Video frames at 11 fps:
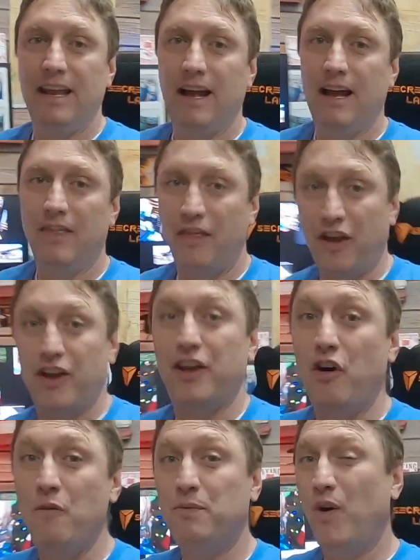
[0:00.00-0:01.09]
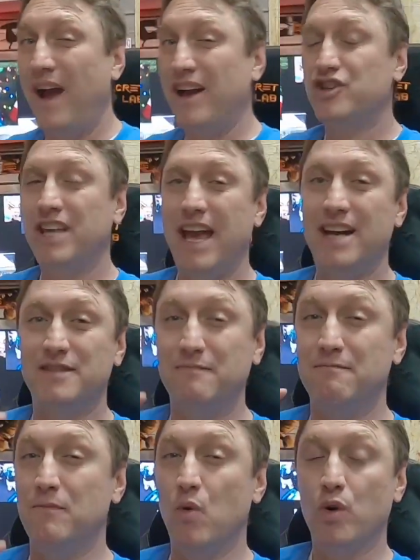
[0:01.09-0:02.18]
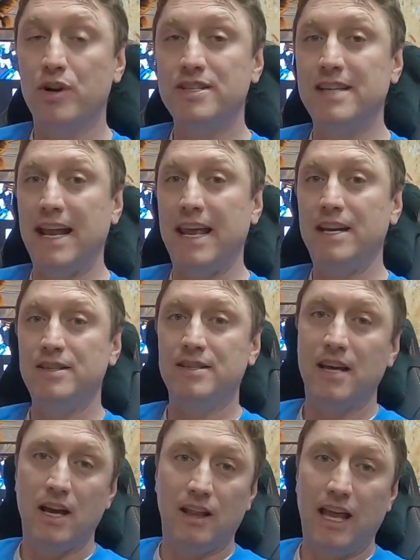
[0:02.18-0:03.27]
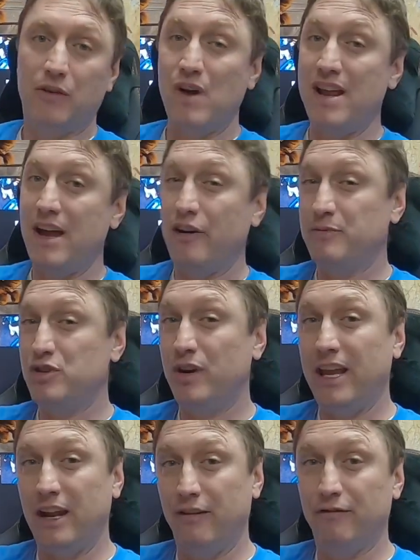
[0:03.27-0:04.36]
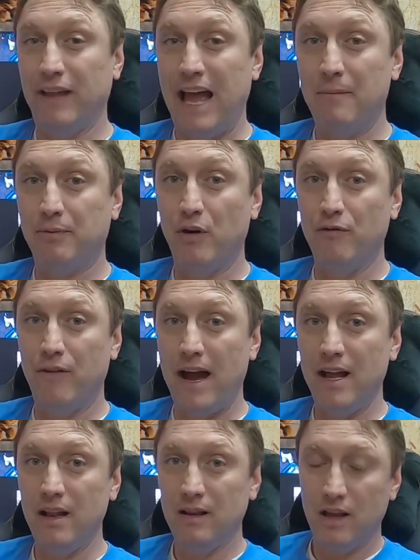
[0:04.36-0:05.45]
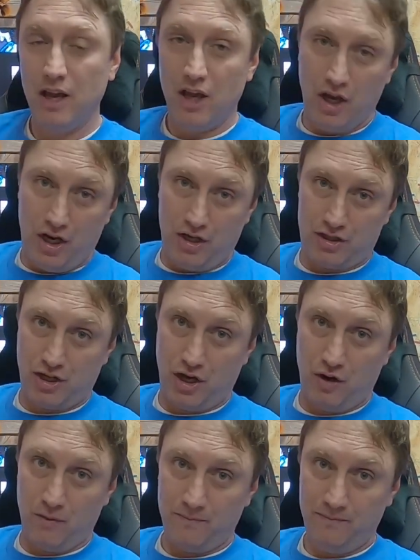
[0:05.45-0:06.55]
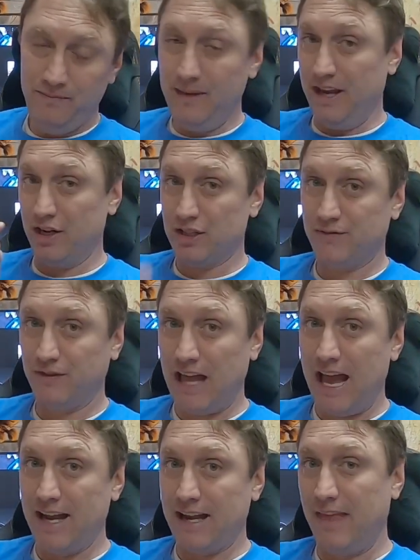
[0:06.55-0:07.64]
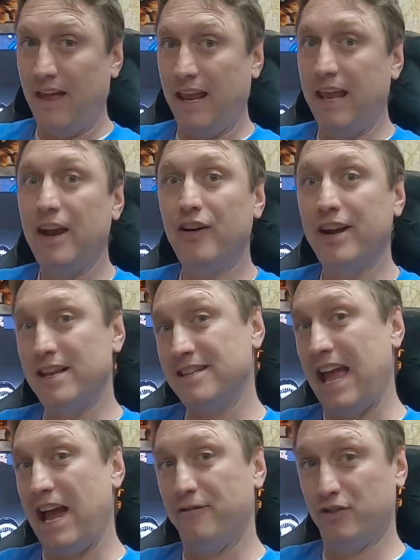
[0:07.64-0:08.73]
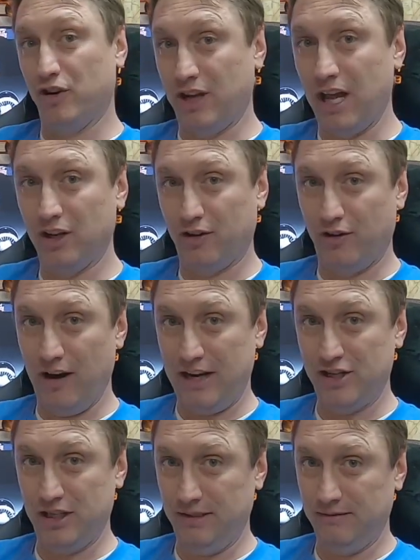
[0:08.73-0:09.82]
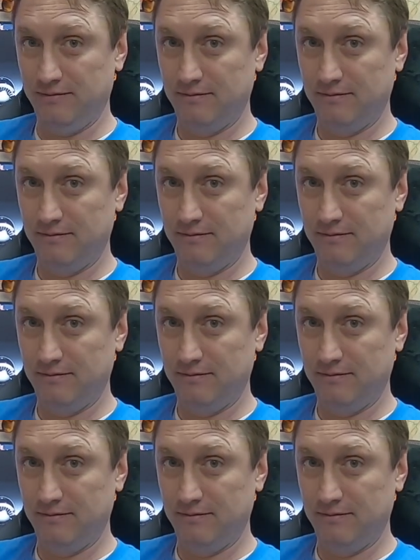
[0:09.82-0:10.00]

that the GoPro actually has more settings. Like right now I'm shooting in a flat profile, and so here's flat, and then here it is after color correction.